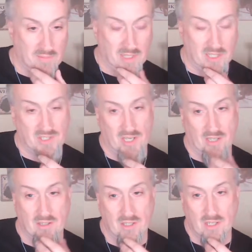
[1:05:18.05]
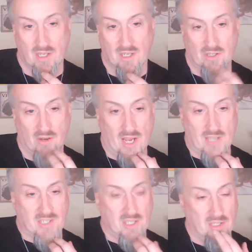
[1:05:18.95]
I mean, it's like you're
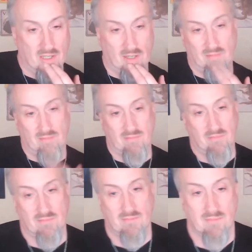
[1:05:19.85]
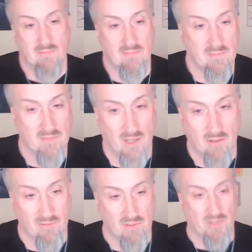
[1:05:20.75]
asking them,
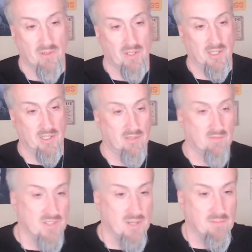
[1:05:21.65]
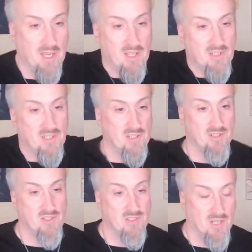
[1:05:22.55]
literally in some
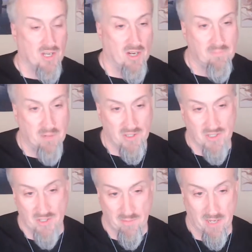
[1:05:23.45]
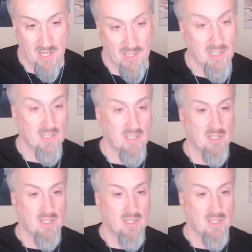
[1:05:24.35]
cases, to cut off parts of their body.